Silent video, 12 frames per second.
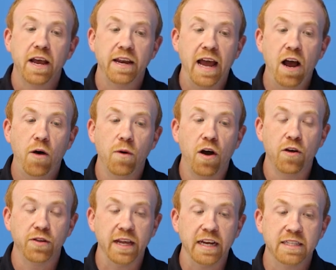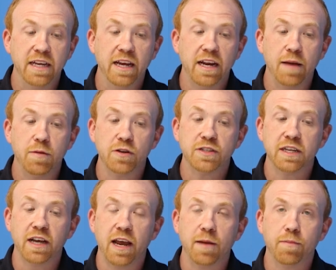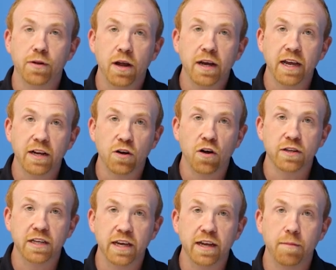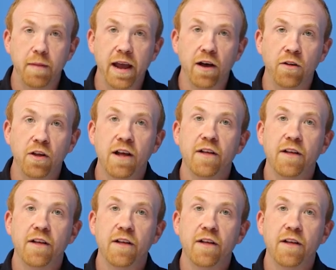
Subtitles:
Now on LinkedIn, I'm using a plugin called Gitmail.